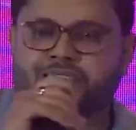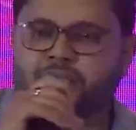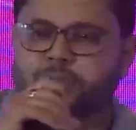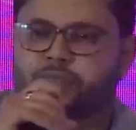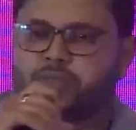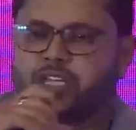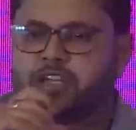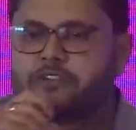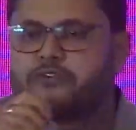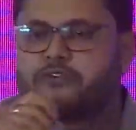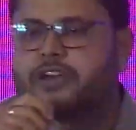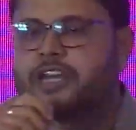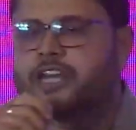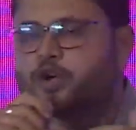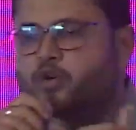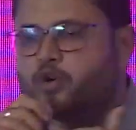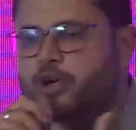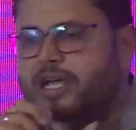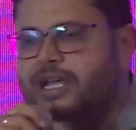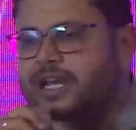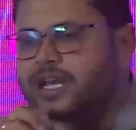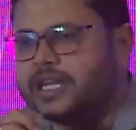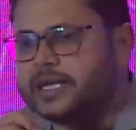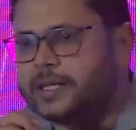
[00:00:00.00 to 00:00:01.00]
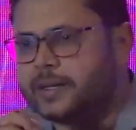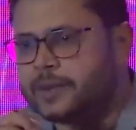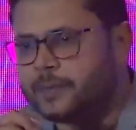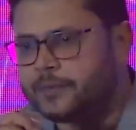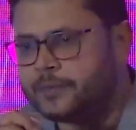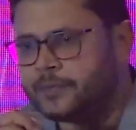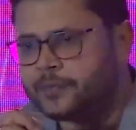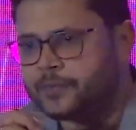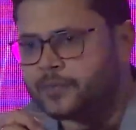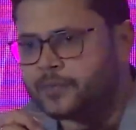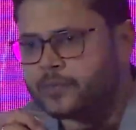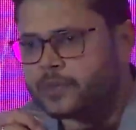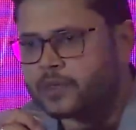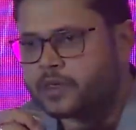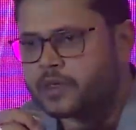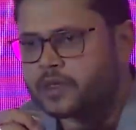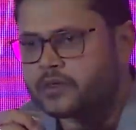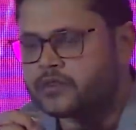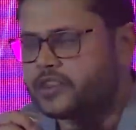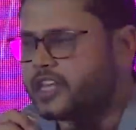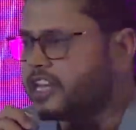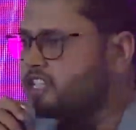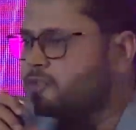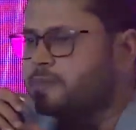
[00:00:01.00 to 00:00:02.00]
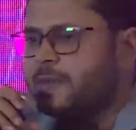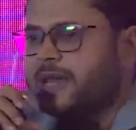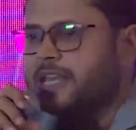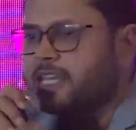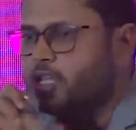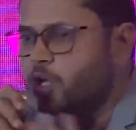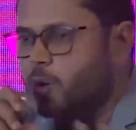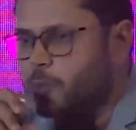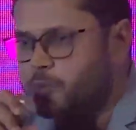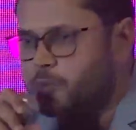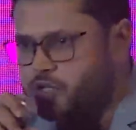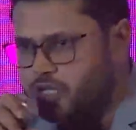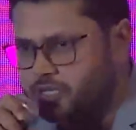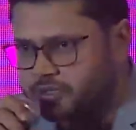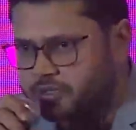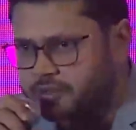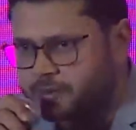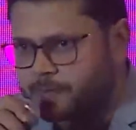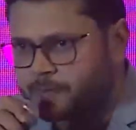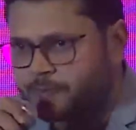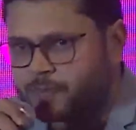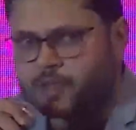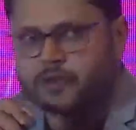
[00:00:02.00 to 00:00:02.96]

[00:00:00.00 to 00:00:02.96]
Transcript: something very quickly? There is many options.